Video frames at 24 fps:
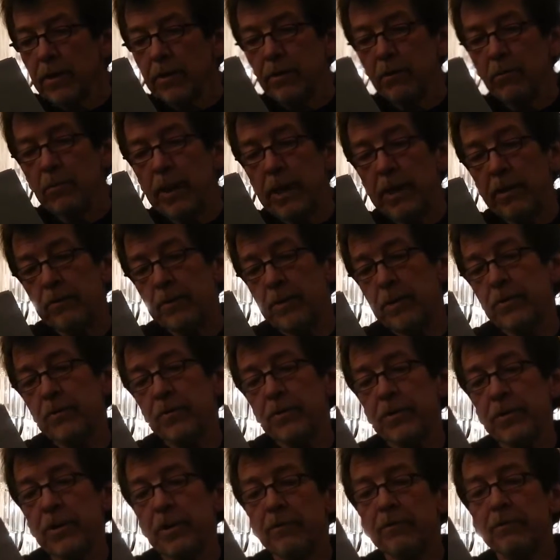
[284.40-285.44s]
You might
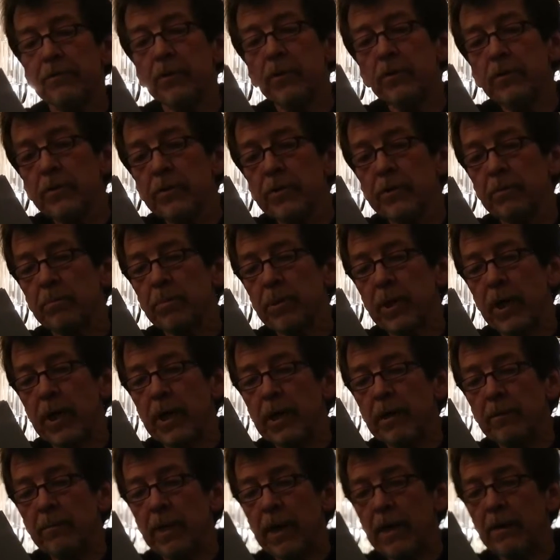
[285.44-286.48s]
reduce their food
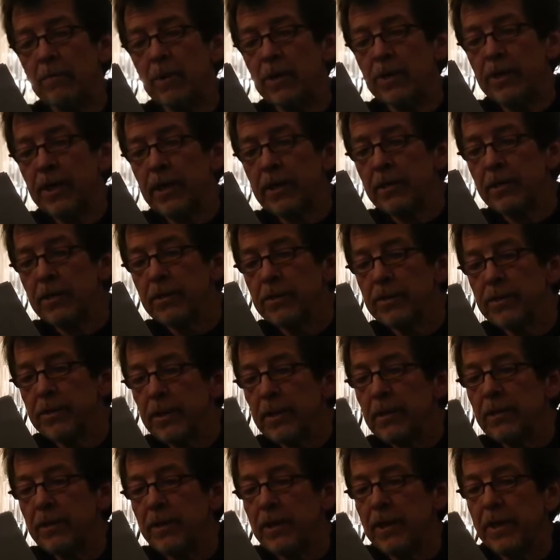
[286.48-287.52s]
supply by
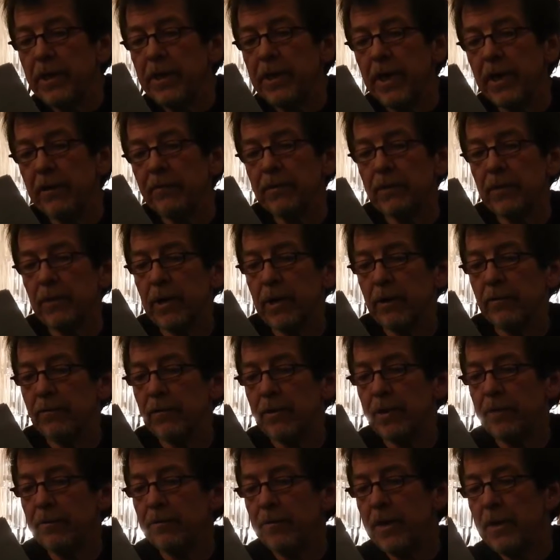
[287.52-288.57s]
meticulously cleaning after
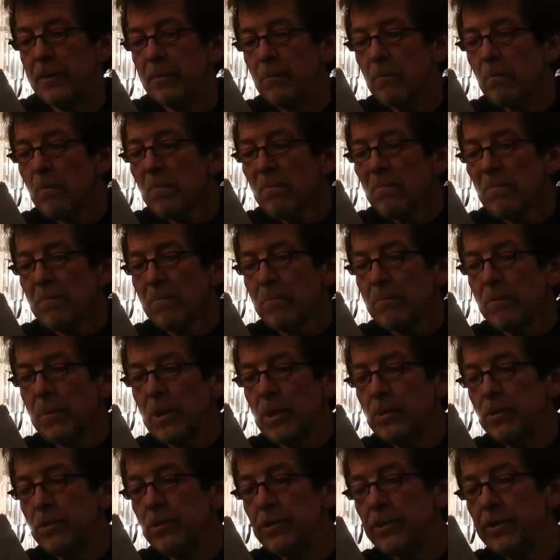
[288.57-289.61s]
every event,
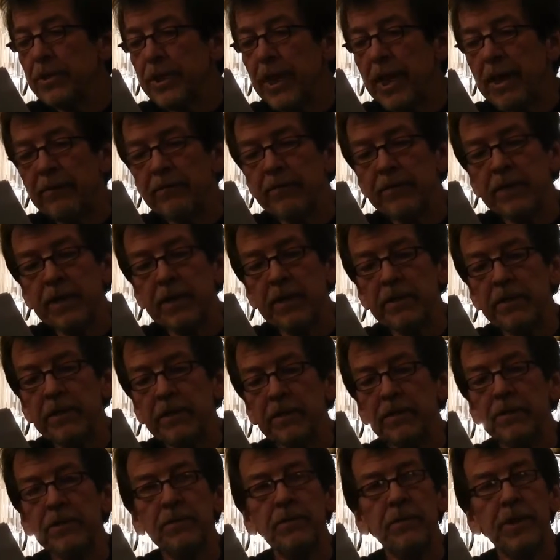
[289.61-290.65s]
but your staff thinks
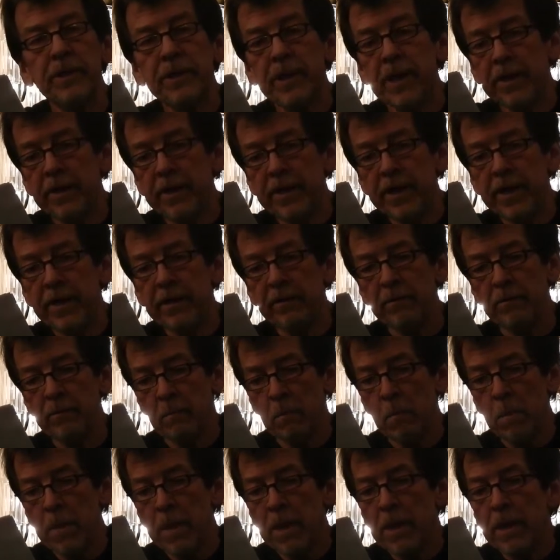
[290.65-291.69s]
it's doing that now.
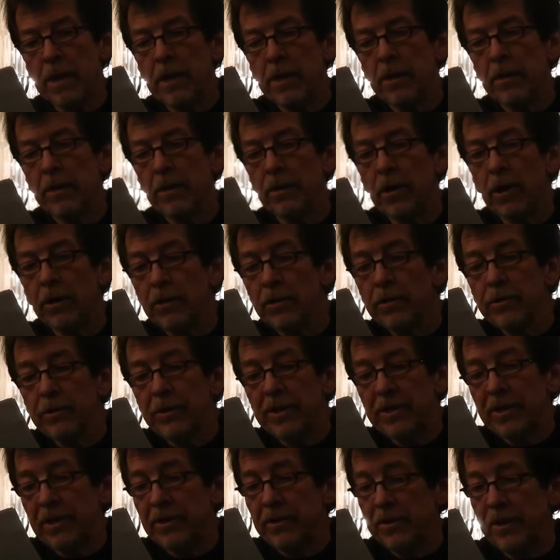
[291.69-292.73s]
are you
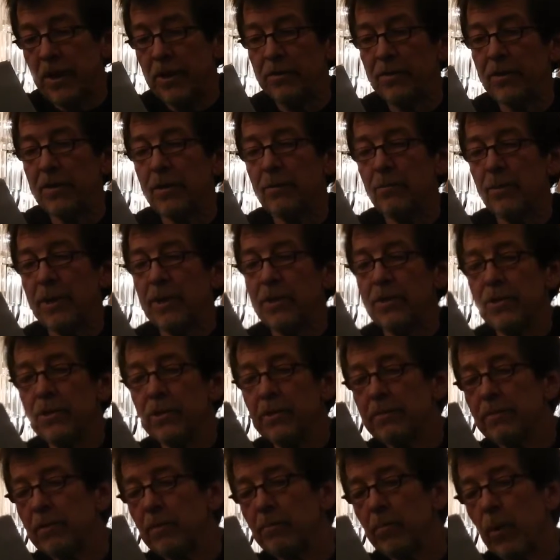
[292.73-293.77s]
going to dun their
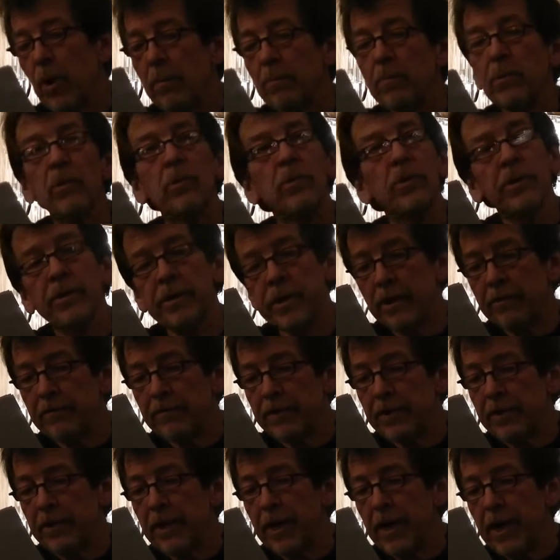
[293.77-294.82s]
wages for popcorn
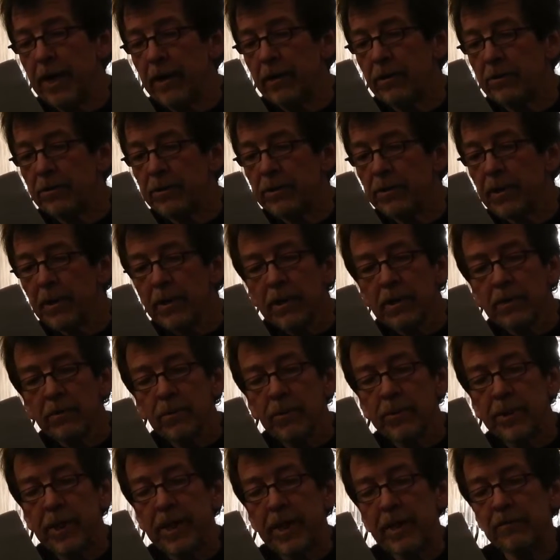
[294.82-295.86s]
left in the aisles?
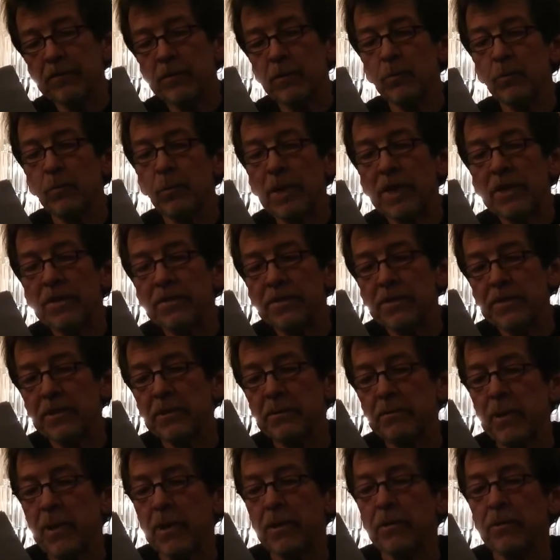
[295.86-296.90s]
Will they have to race the
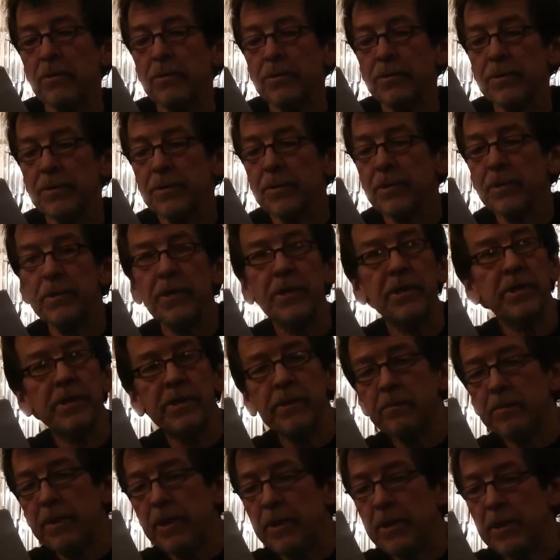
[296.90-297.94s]
sparrows to see who gets
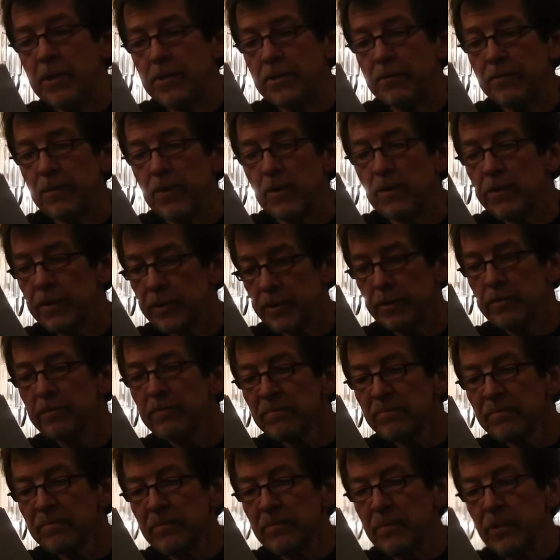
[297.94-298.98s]
the peanuts first?
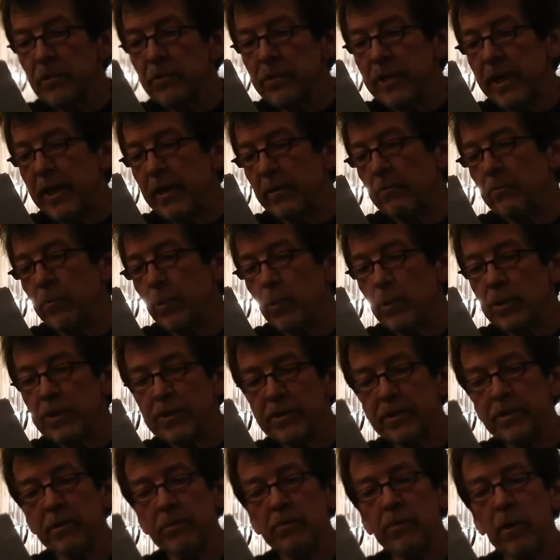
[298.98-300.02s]
You can't
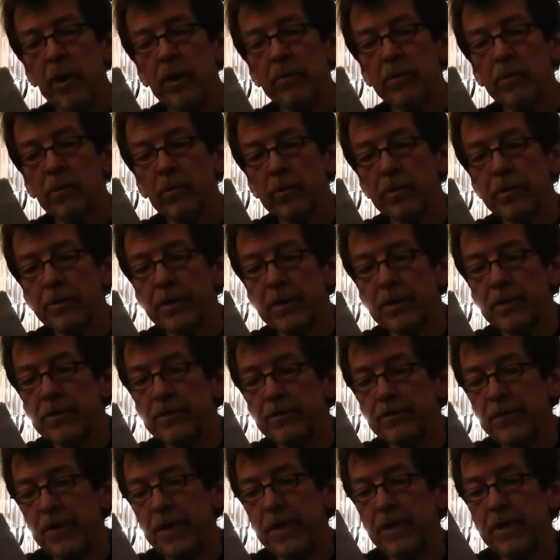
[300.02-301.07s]
poison the popcorn. There's
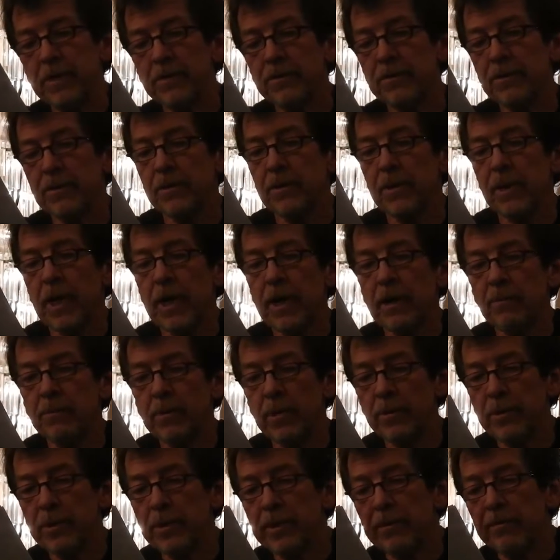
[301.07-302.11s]
fans and
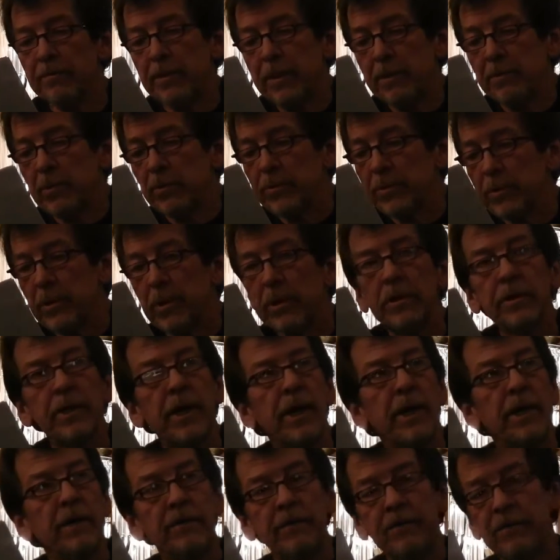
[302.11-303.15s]
liability if people start
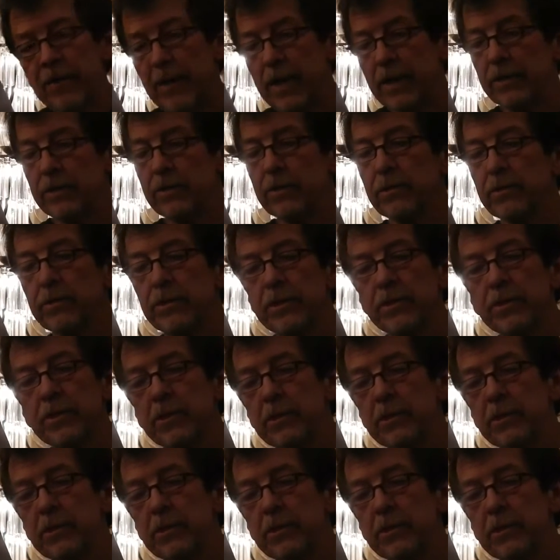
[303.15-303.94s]
dying faster than